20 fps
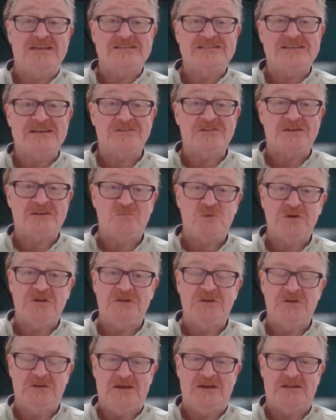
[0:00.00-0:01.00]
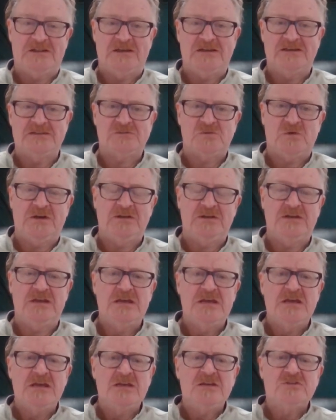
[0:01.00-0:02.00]
they sound like pretty good allies, right?
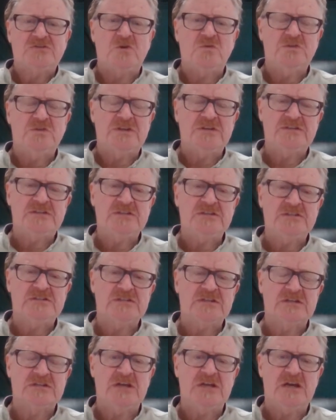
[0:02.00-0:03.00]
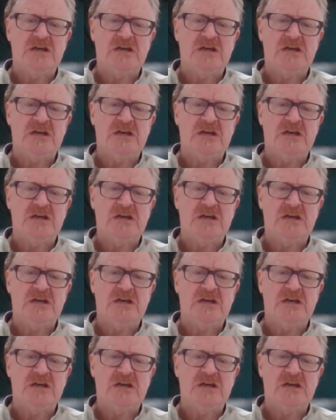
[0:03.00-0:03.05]
So Odysseus